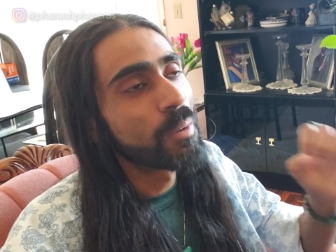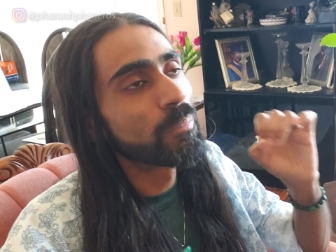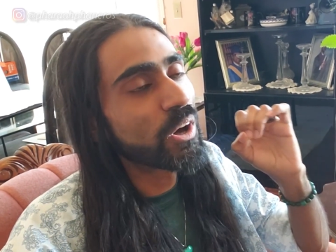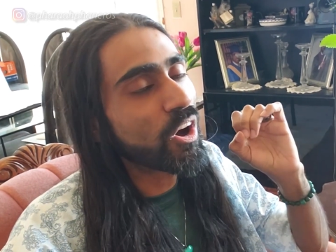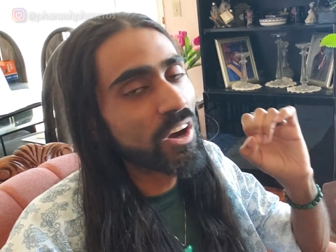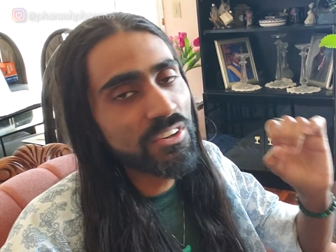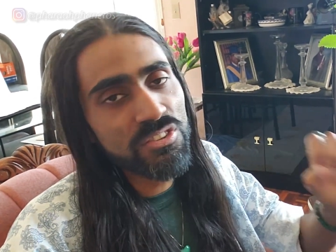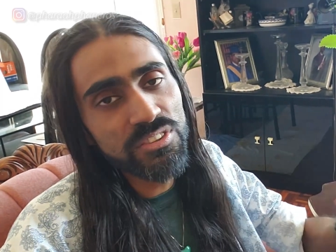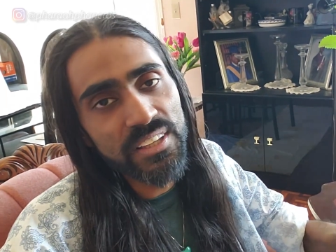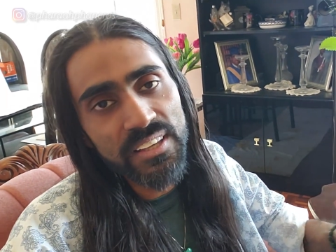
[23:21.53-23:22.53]
But
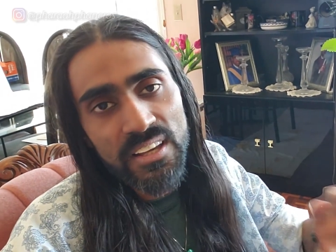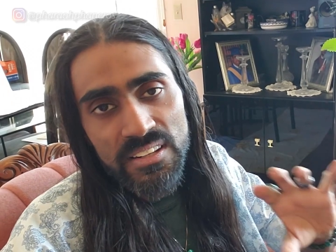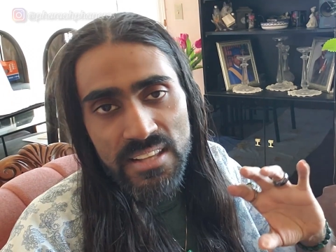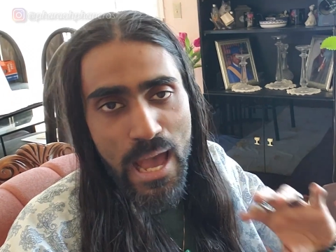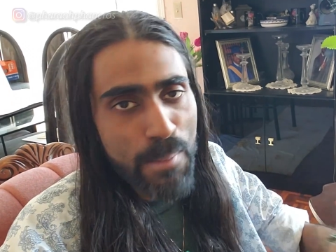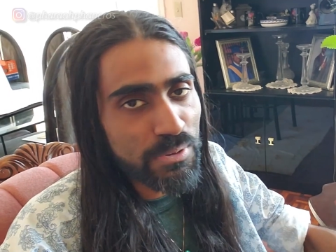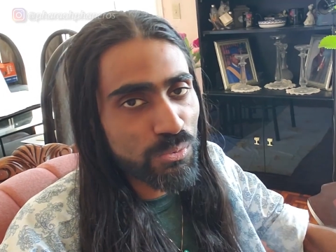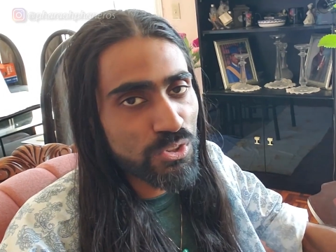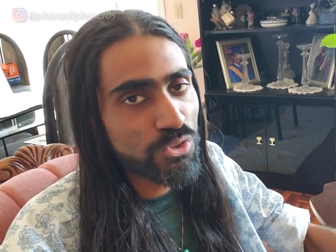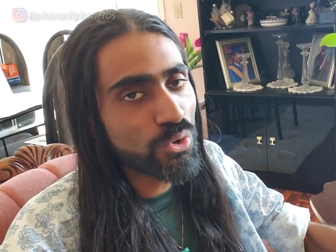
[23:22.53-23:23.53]
honestly, tap in
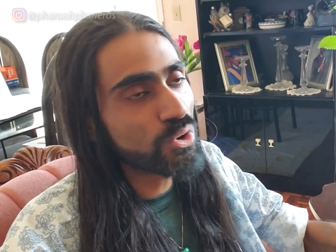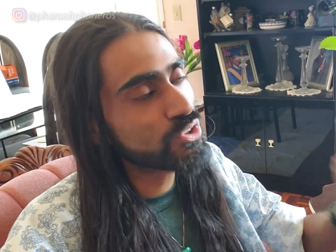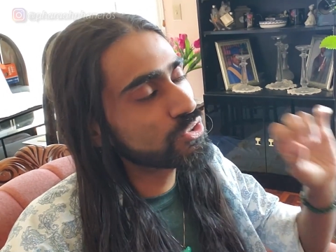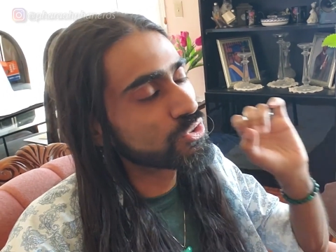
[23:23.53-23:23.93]
with Source.